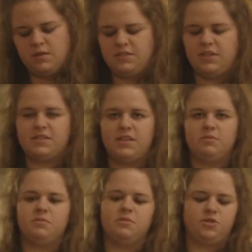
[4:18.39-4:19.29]
6
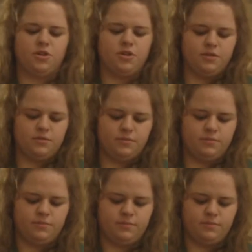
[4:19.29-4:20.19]
tablespoons of sugar,
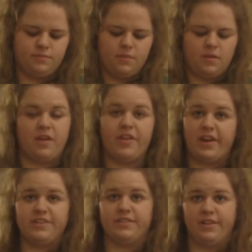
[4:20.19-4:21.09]
and
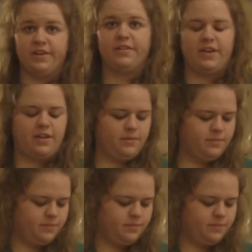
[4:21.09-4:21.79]
that is literally it.